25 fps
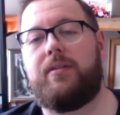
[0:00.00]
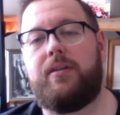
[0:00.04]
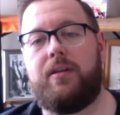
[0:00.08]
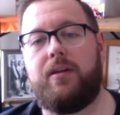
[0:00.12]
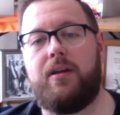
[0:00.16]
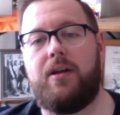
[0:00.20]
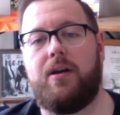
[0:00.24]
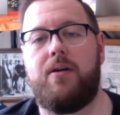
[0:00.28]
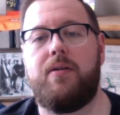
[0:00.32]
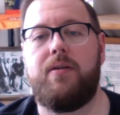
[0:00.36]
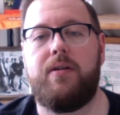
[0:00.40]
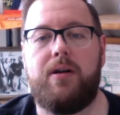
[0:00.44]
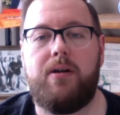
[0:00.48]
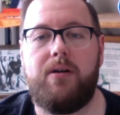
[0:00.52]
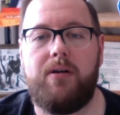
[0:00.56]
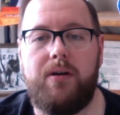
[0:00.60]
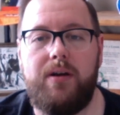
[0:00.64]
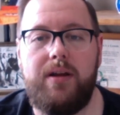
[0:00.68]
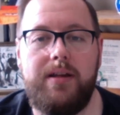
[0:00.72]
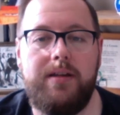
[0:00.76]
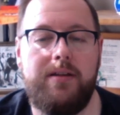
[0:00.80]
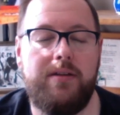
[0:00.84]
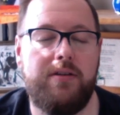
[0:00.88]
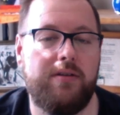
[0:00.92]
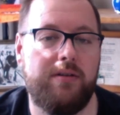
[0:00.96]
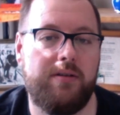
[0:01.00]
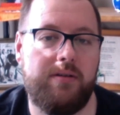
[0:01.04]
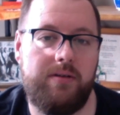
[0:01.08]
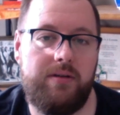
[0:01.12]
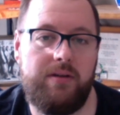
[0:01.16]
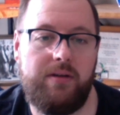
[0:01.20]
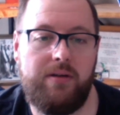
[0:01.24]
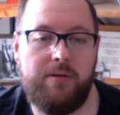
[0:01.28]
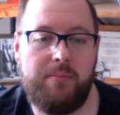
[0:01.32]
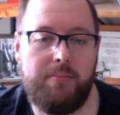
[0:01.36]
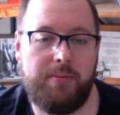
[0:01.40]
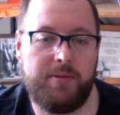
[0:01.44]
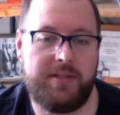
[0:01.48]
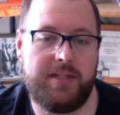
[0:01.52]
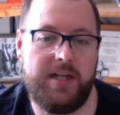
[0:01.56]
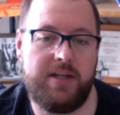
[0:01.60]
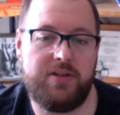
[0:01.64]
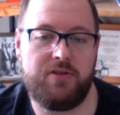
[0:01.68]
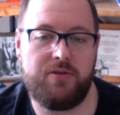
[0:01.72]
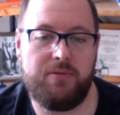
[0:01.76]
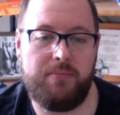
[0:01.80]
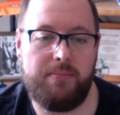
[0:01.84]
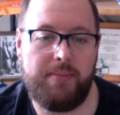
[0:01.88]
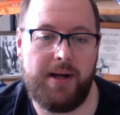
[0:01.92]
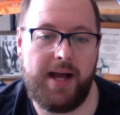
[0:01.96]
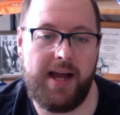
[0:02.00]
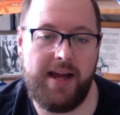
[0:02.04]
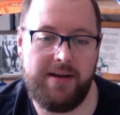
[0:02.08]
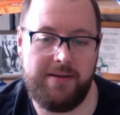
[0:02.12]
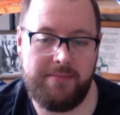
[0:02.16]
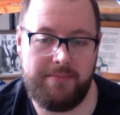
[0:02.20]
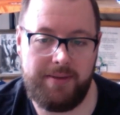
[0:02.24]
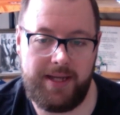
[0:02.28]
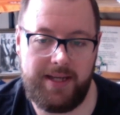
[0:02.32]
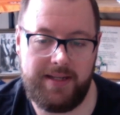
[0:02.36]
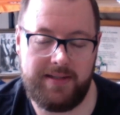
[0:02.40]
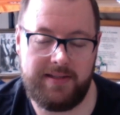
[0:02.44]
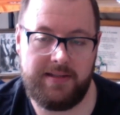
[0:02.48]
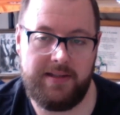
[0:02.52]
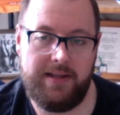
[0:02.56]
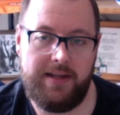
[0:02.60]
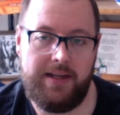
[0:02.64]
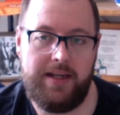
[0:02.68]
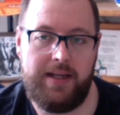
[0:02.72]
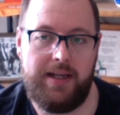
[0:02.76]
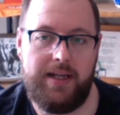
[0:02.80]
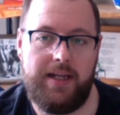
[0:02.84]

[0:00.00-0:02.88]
and are in your, potential buyer base.